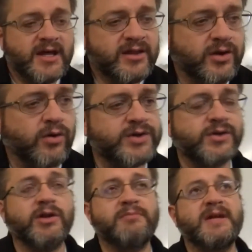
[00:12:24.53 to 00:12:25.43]
The course
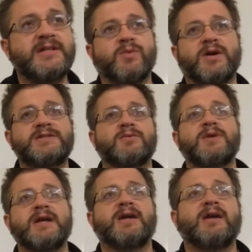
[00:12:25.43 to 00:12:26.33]
only meets once a week.